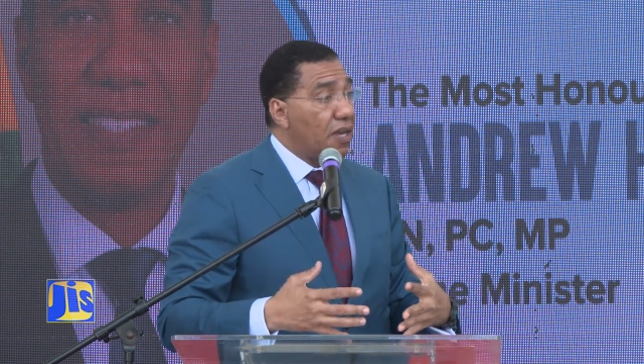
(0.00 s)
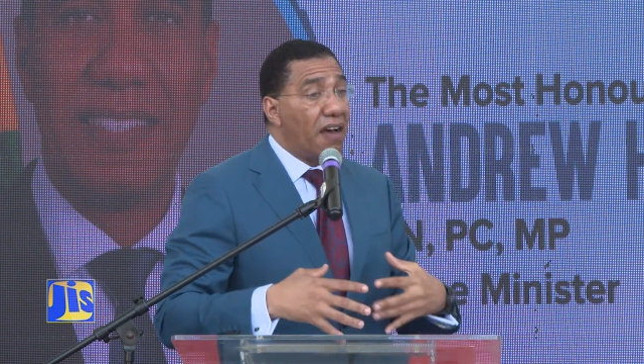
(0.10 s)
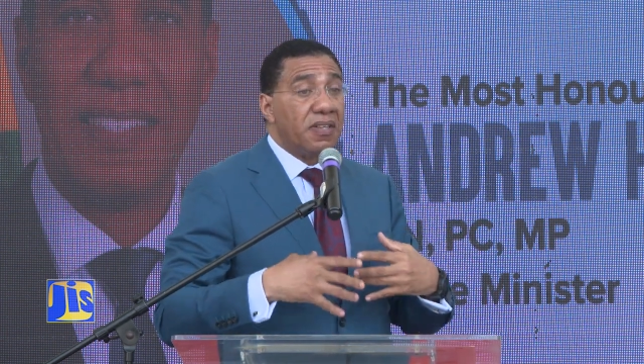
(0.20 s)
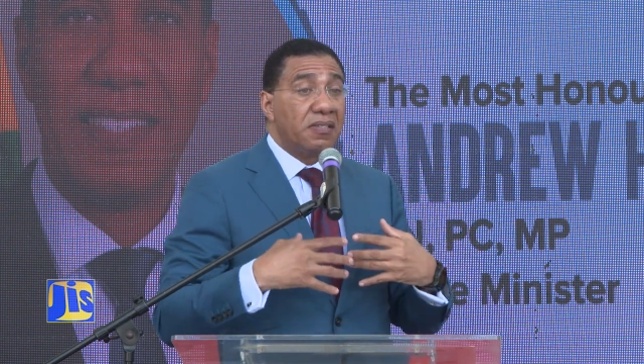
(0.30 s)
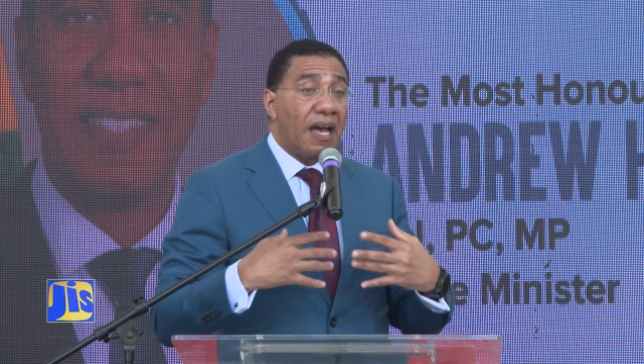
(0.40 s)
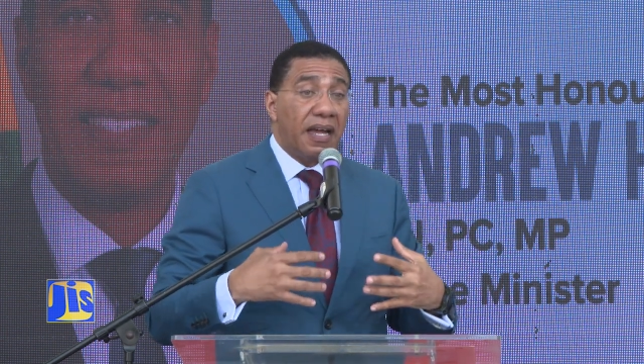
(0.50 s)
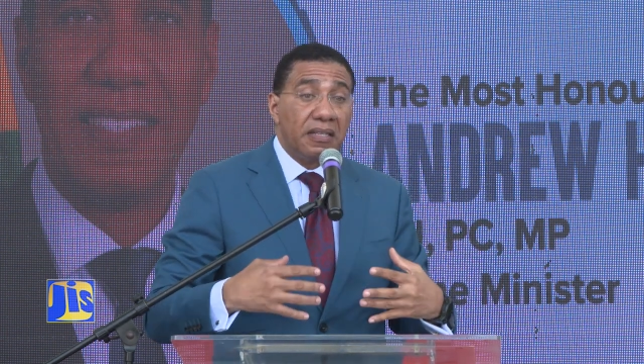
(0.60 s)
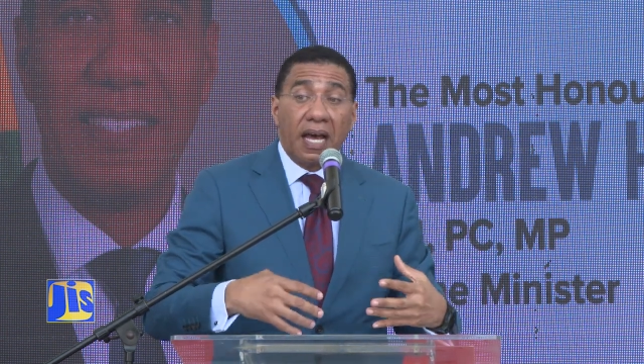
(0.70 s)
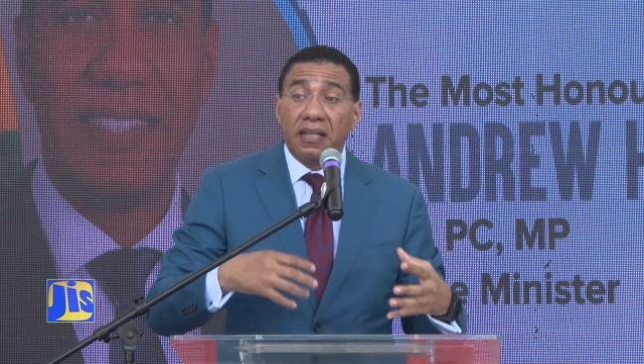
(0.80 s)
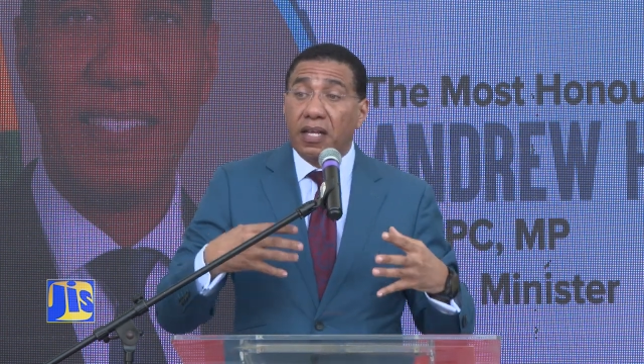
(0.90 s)
have
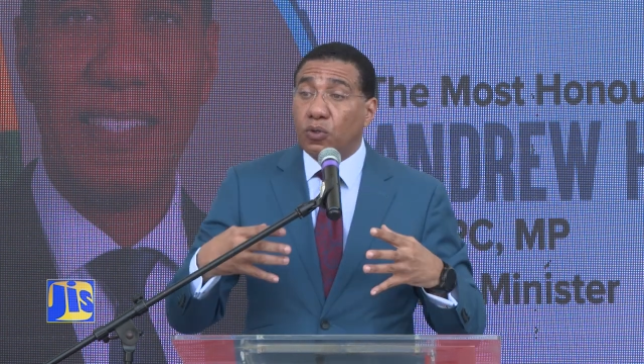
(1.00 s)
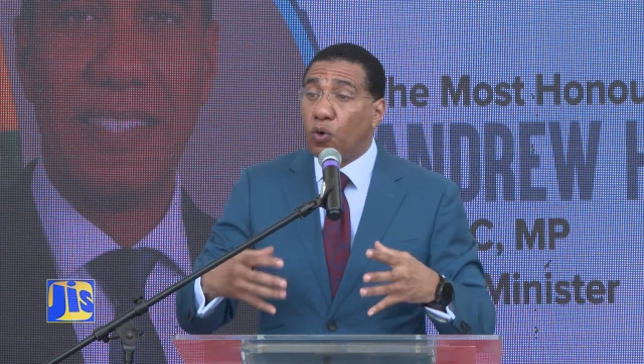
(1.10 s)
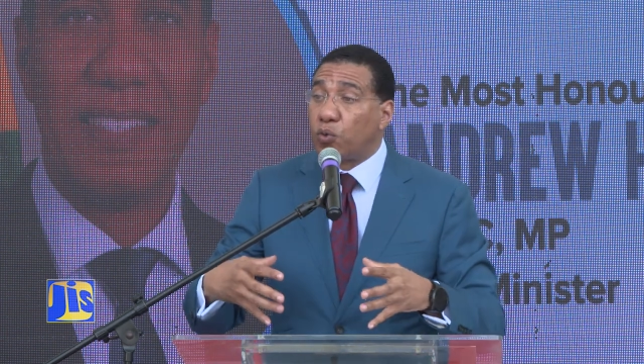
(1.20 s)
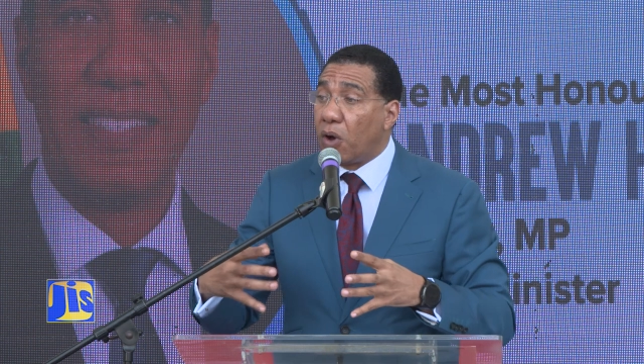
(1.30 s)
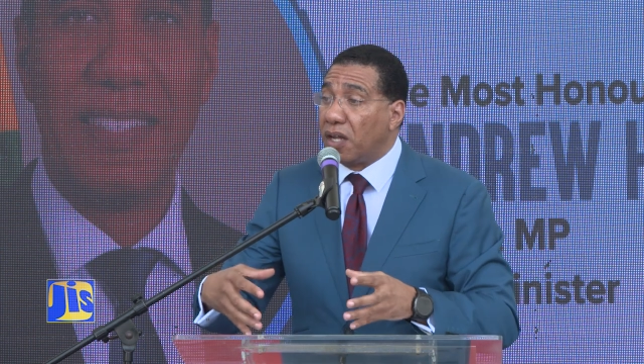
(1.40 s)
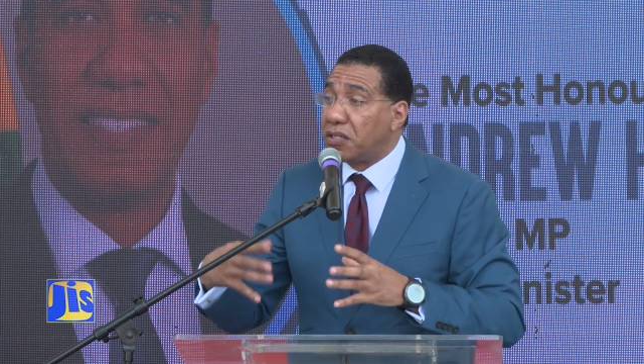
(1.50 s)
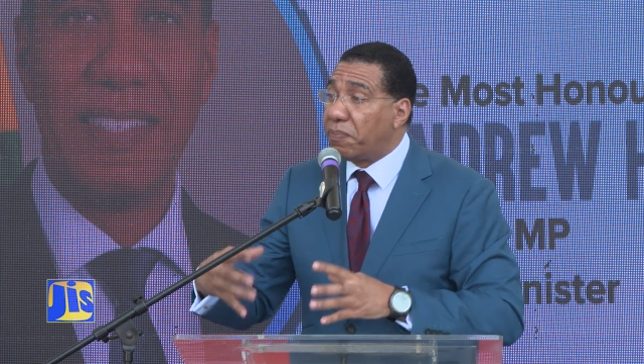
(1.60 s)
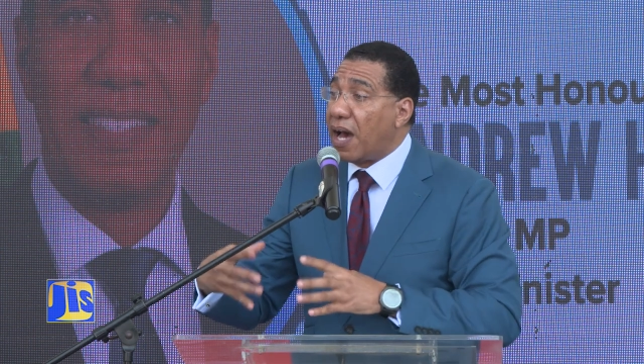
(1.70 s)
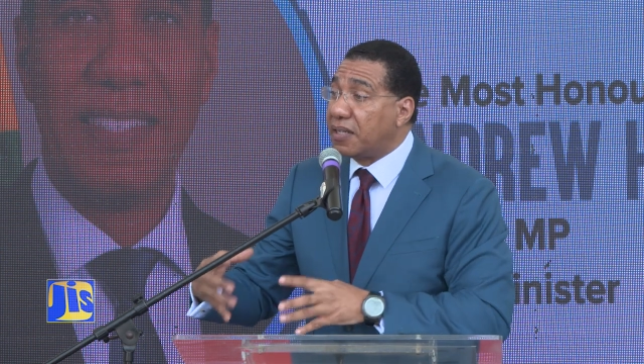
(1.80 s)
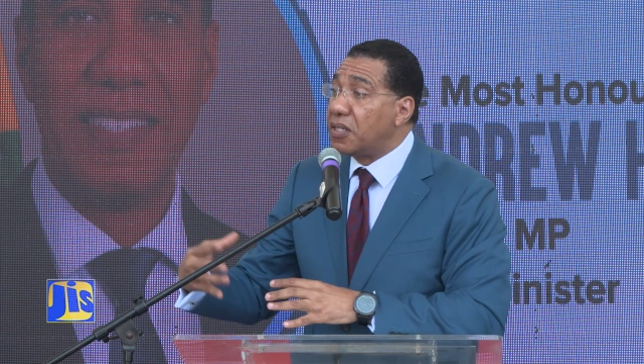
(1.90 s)
decided that they don't want to
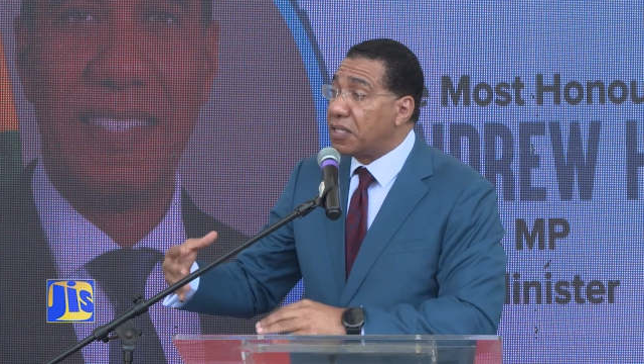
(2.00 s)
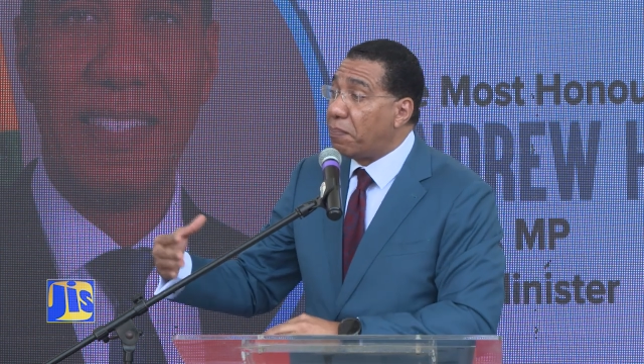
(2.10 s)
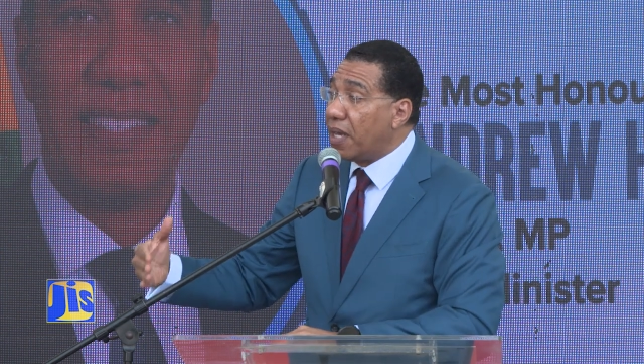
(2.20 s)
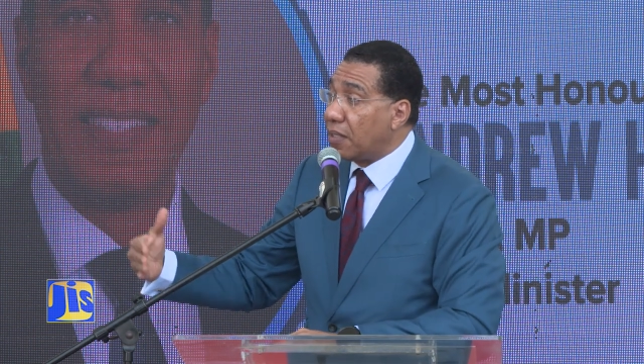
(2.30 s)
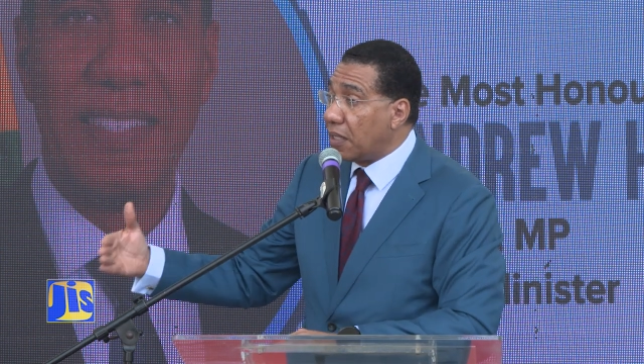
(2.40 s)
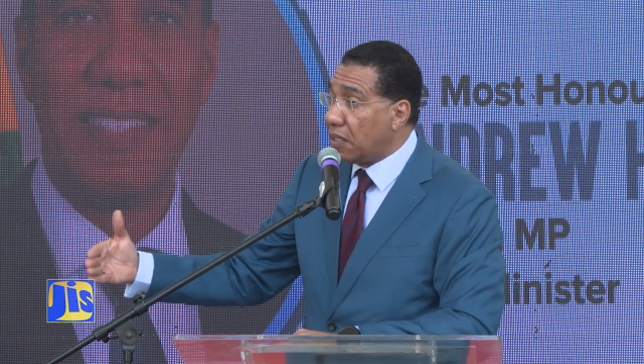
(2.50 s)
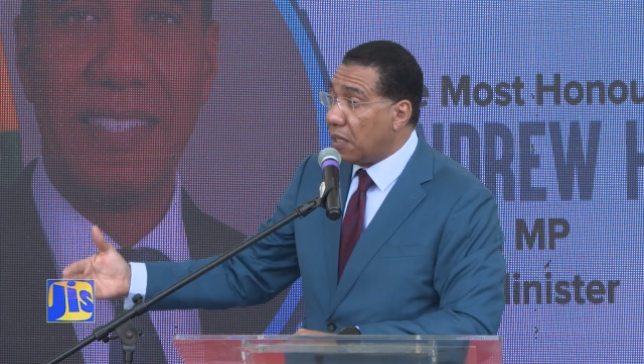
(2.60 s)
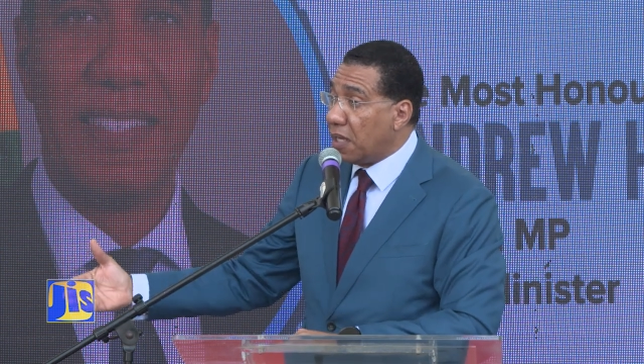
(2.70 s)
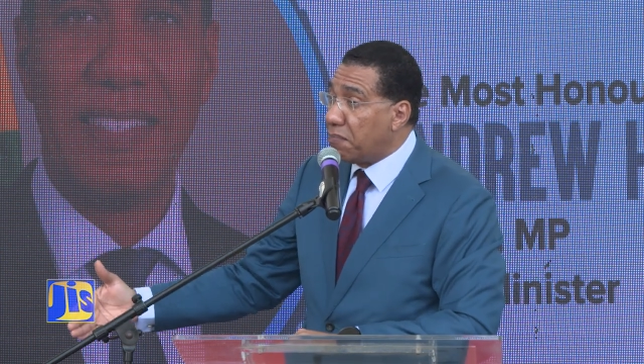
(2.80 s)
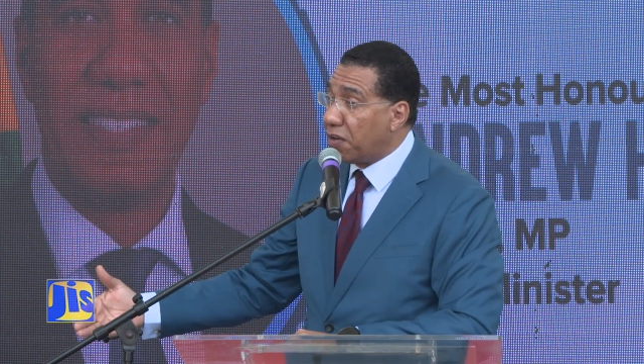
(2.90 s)
participate in
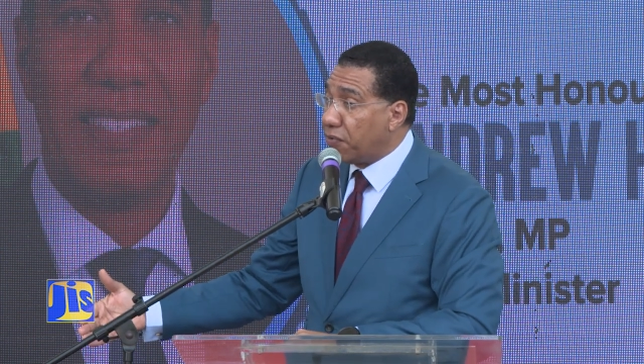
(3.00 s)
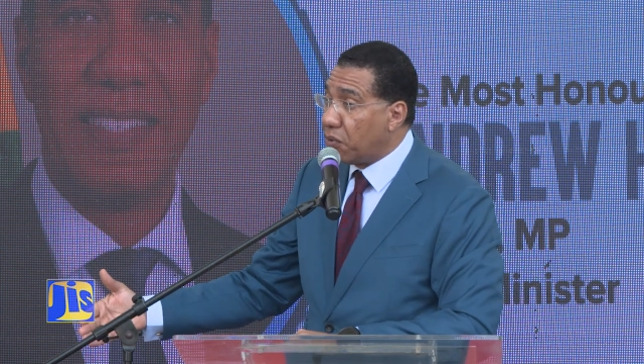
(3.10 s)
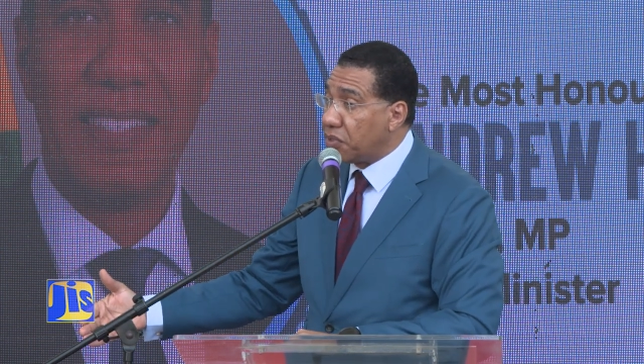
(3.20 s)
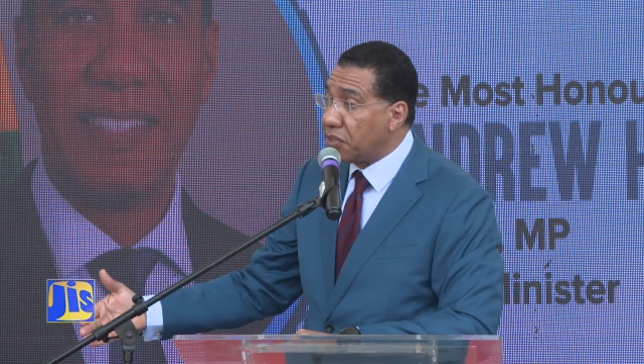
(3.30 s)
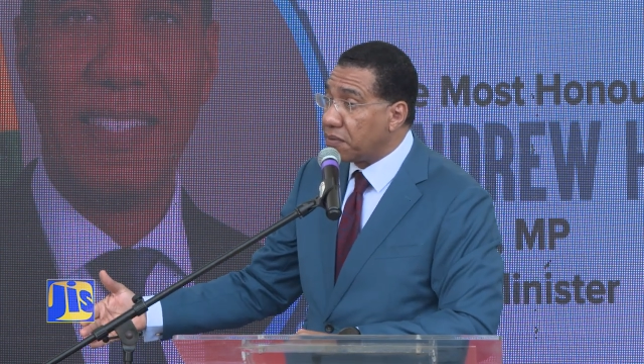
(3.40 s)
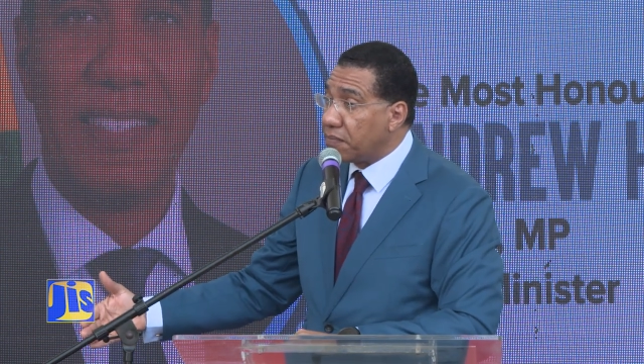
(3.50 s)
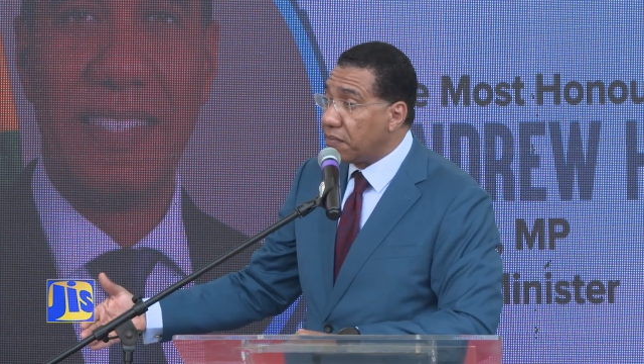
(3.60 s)
the labor force.